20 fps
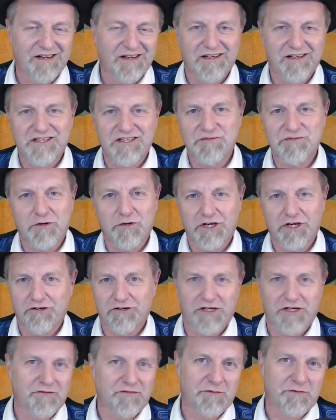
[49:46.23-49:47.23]
this point I
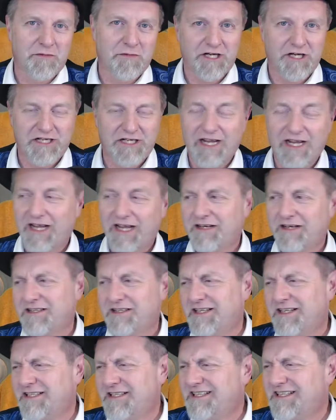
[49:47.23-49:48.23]
don't have the money. And
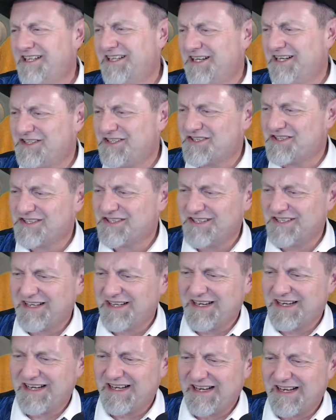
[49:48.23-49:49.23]
in any case,
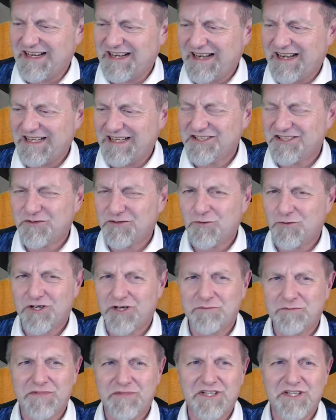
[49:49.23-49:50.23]
I don't
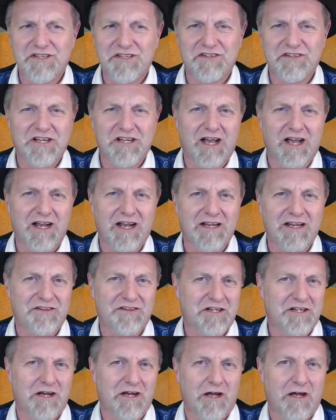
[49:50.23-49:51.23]
want to be the guy
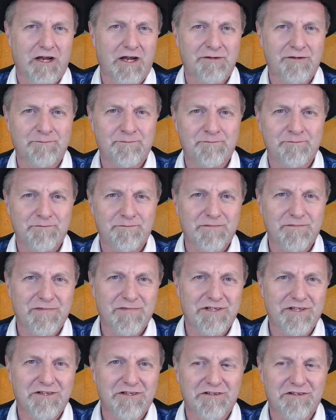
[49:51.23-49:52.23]
at the con,
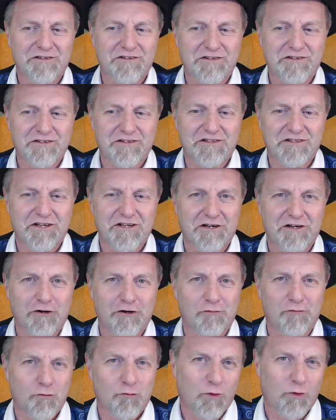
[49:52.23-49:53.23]
the kind of
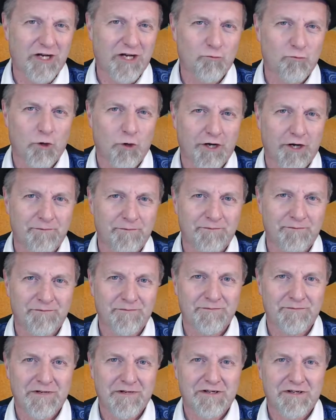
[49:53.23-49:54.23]
overweight one.
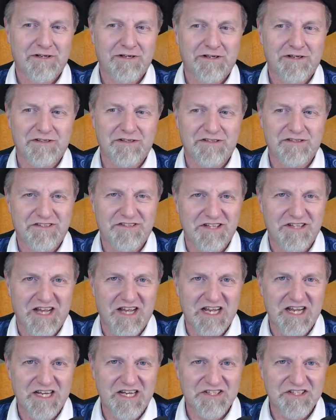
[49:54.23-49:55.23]

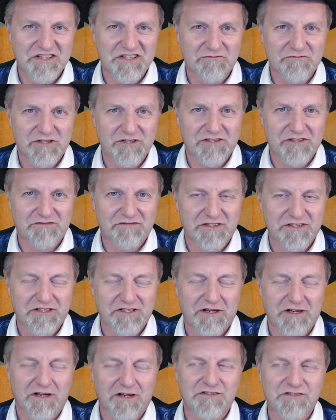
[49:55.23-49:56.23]
Doesn't really fit
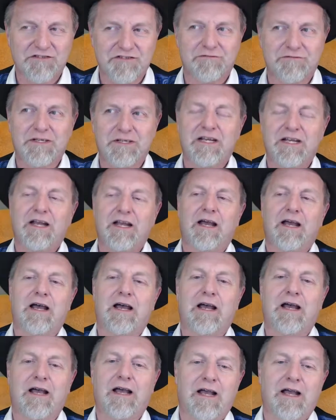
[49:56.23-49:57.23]
the costume.
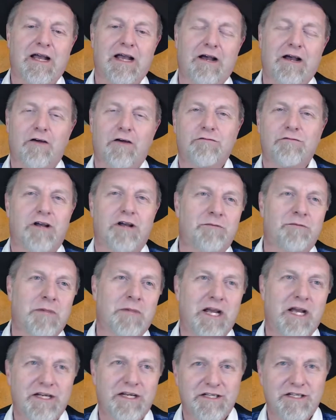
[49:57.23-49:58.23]
Over on
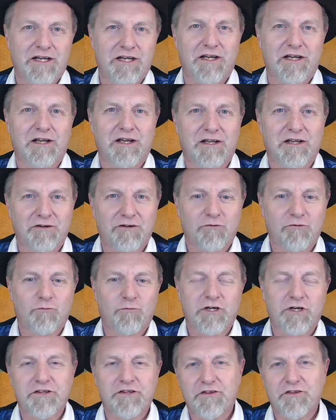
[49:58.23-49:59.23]
my
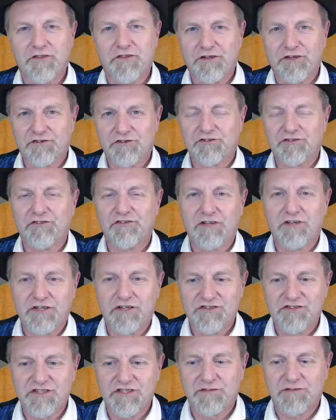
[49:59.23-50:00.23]
one of the things
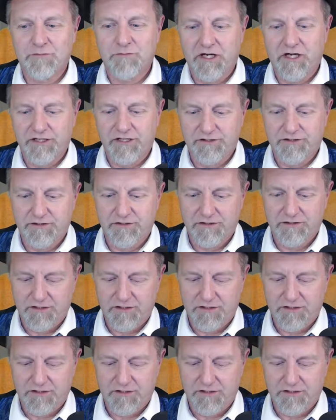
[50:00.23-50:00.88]
that's in my